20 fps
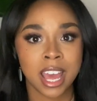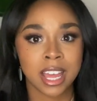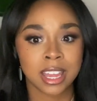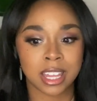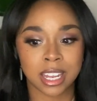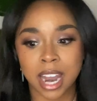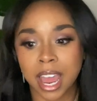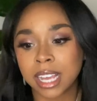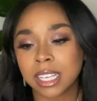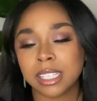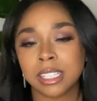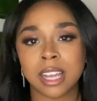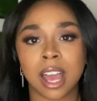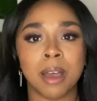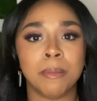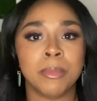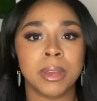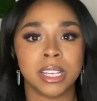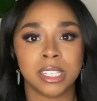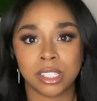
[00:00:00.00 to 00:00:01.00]
the next
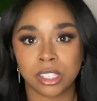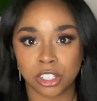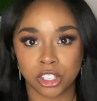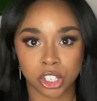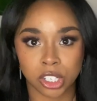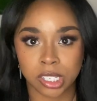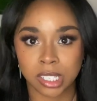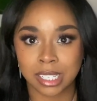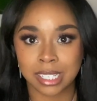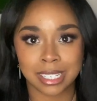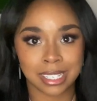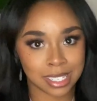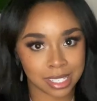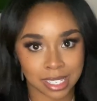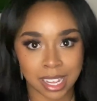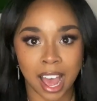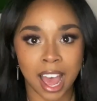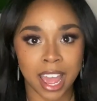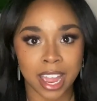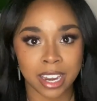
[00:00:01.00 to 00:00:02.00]
step is to just
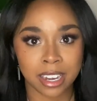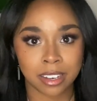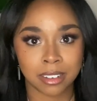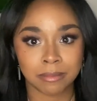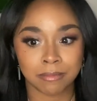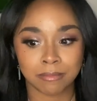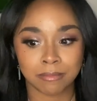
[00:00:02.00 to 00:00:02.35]
decide.